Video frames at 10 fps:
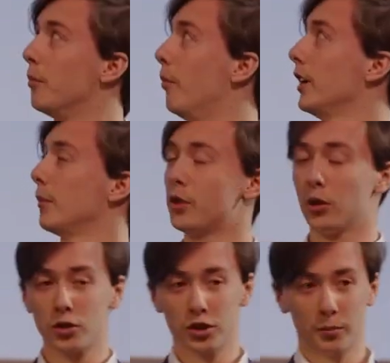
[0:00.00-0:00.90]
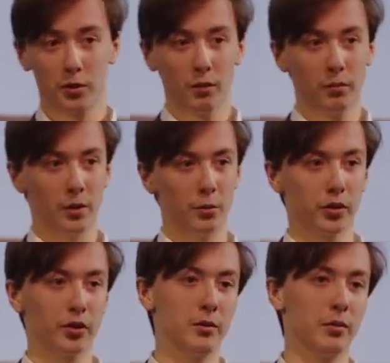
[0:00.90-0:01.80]
My approach to the problem
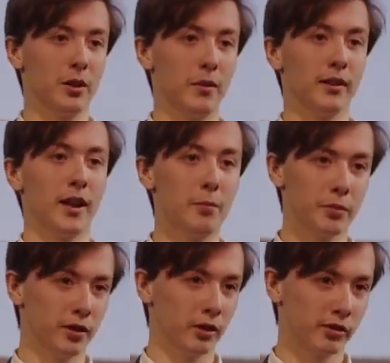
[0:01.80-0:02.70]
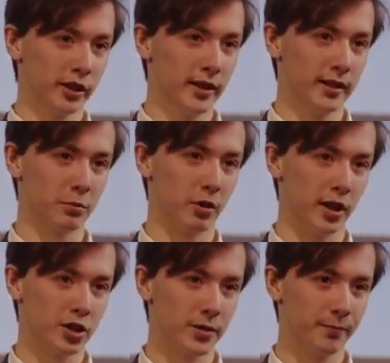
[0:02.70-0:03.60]
was to implement epsilon-greedy
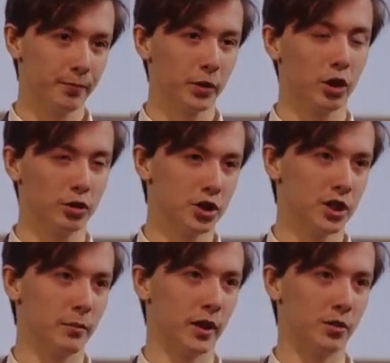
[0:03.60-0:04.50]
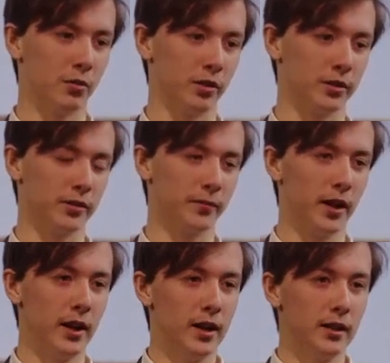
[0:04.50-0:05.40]
exploration conditioned by reward.
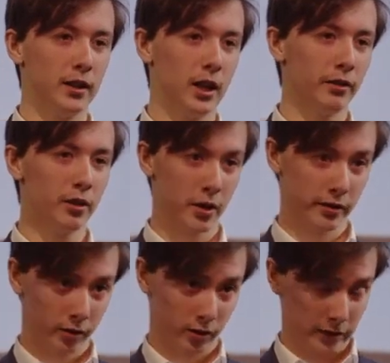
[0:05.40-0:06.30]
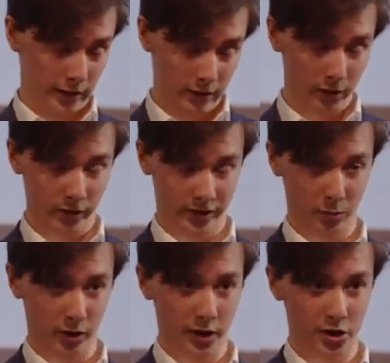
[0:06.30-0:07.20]
The level of
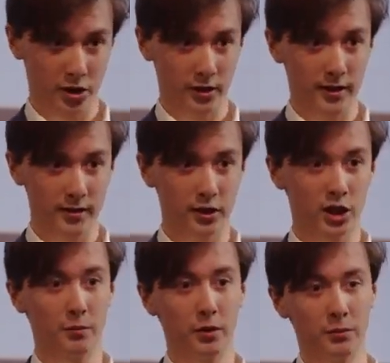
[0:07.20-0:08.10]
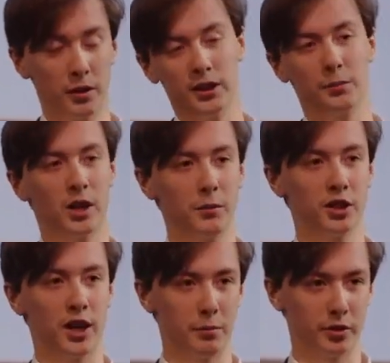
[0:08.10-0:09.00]
exploration is determined by the
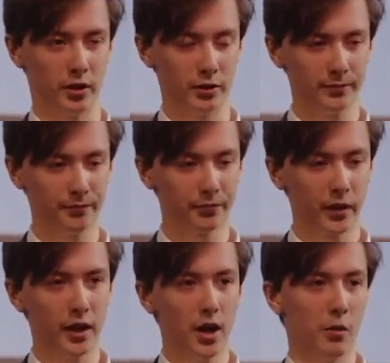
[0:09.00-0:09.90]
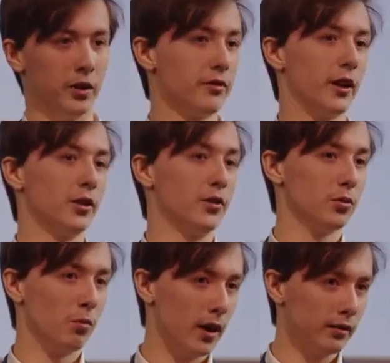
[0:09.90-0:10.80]
parameter epsilon. When its value
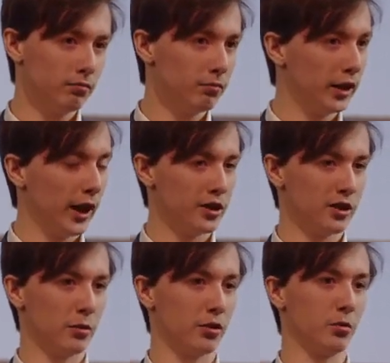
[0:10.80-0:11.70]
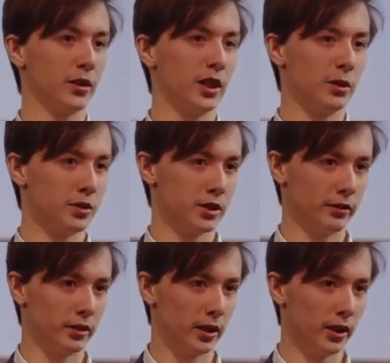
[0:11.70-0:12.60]
is 1, the agent explores 100%
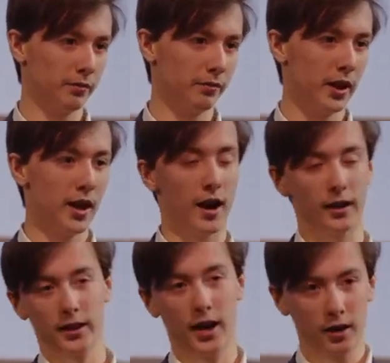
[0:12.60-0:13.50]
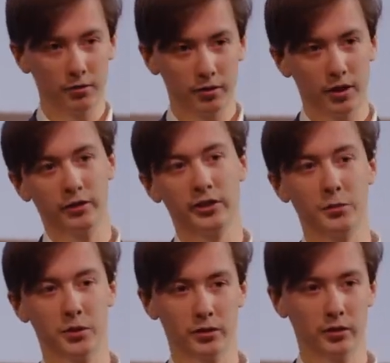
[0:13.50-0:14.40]
of the time, at half,
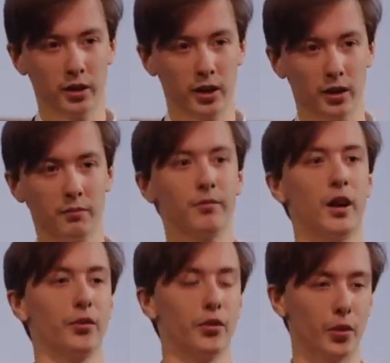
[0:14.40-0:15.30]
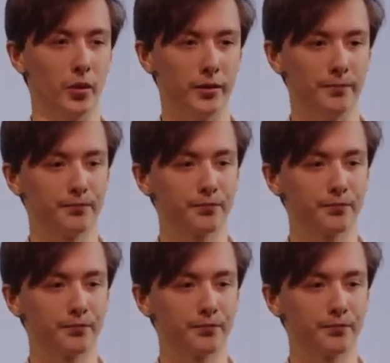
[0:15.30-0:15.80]
50% of the time, and so on.